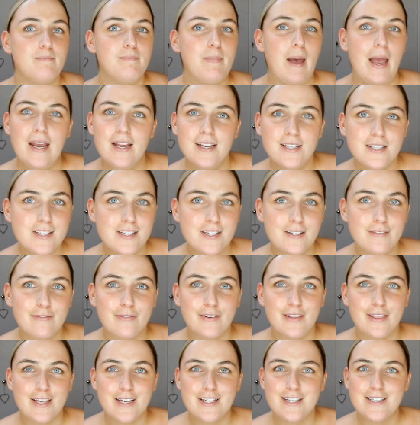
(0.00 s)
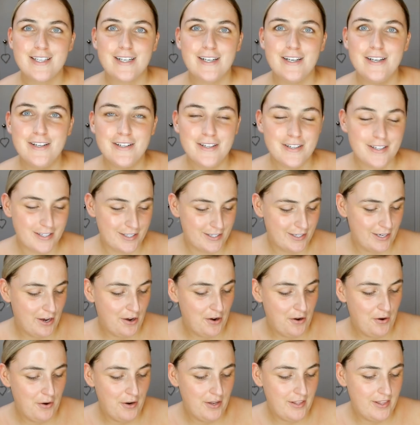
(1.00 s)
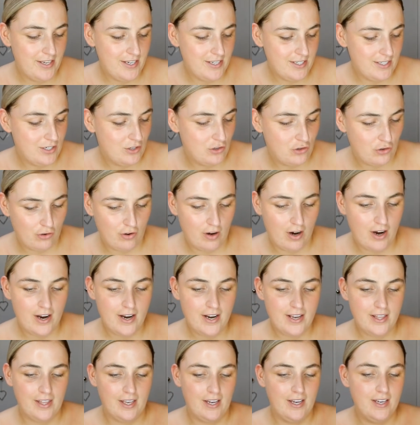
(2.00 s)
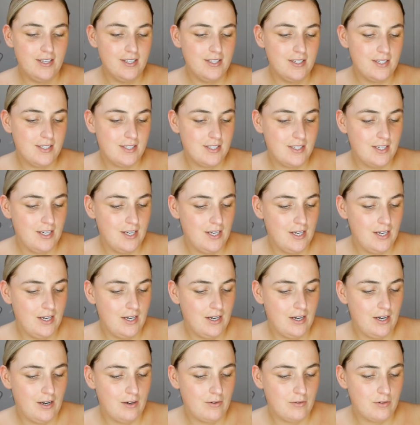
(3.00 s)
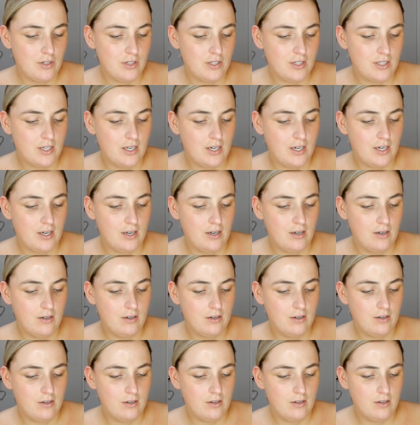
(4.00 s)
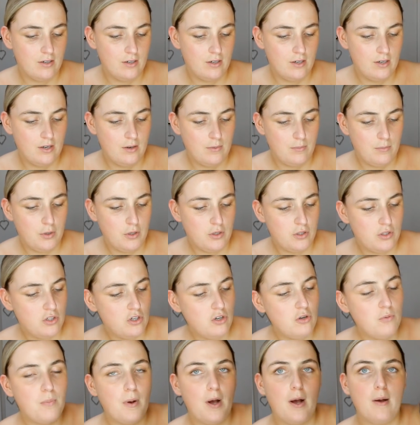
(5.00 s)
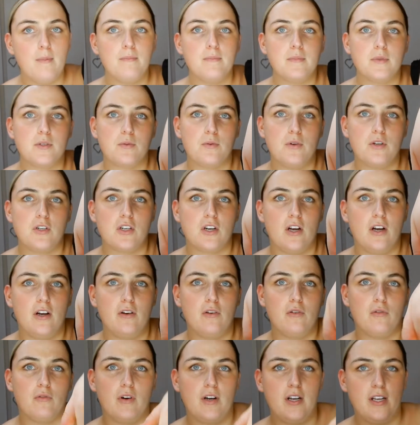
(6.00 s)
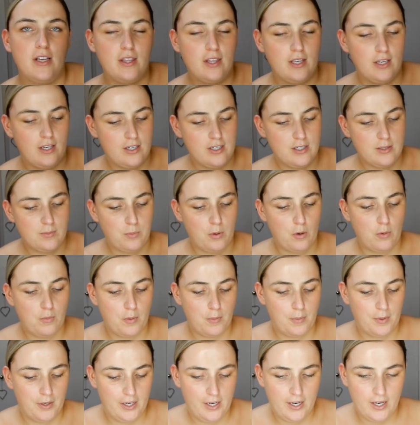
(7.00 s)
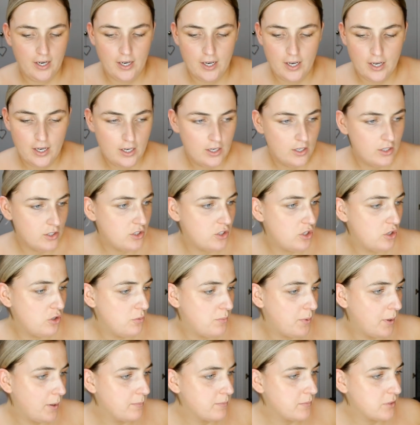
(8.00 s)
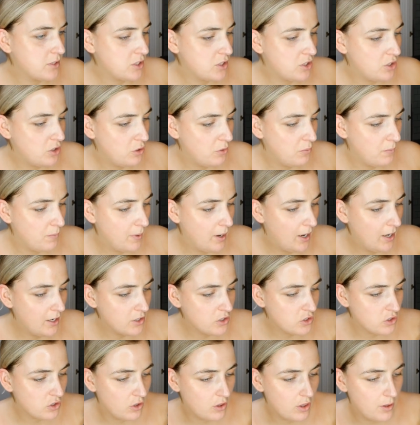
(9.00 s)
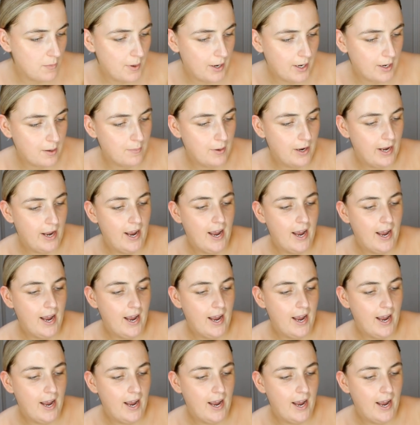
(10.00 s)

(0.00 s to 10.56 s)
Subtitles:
base for this look. So let's try this. I'm just gonna put 2 pumps, which I already think is probably 2 pumps too much, on the back of my